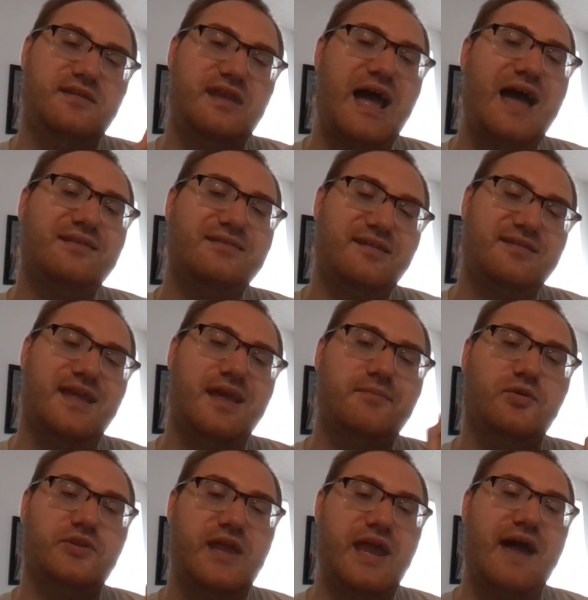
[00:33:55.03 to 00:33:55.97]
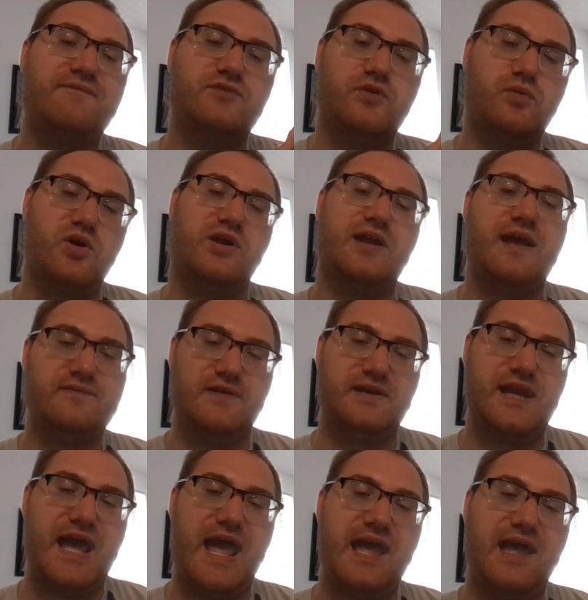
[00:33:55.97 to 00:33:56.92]
not disabled and have to work
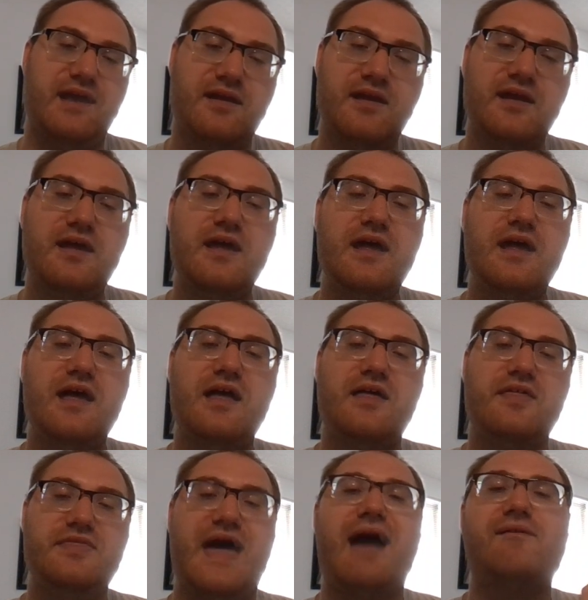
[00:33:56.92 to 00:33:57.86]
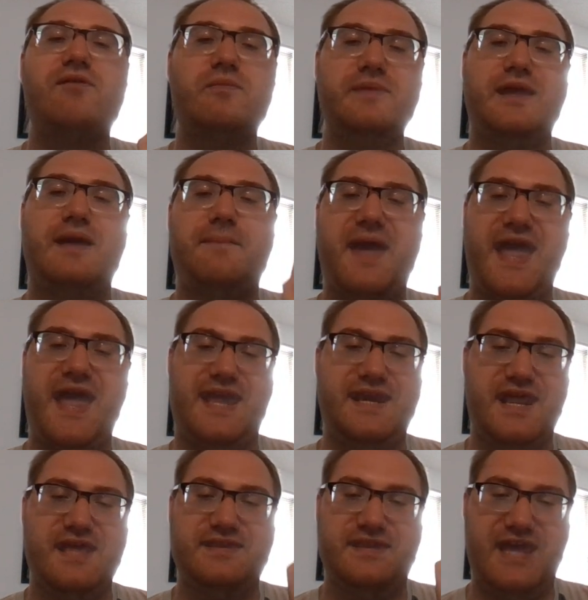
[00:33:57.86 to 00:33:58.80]
every day. That will be a
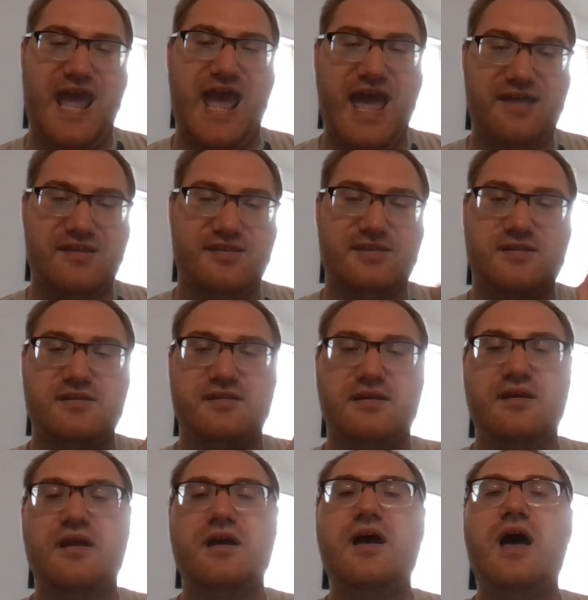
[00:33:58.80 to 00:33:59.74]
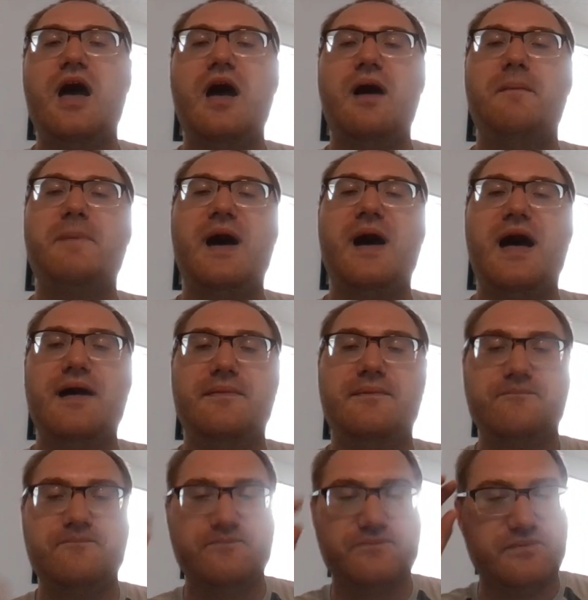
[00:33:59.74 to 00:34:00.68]
pain in the ass.
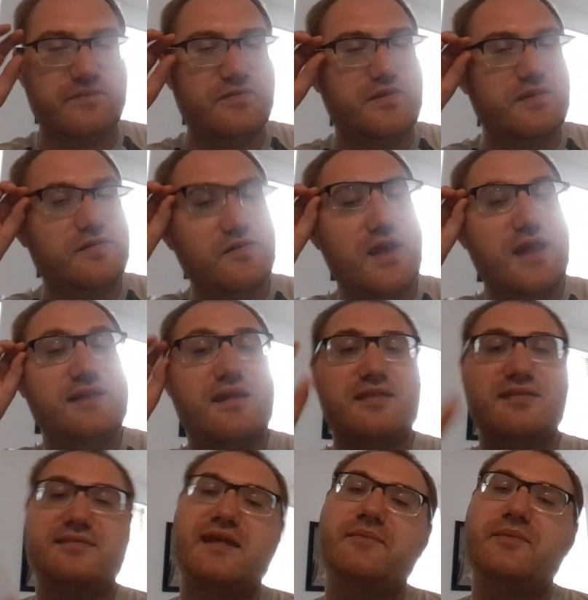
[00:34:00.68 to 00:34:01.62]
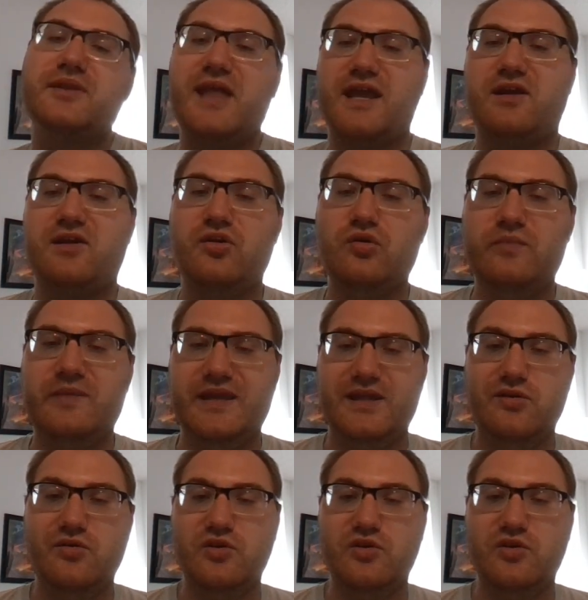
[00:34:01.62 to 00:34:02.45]
But and then someone like me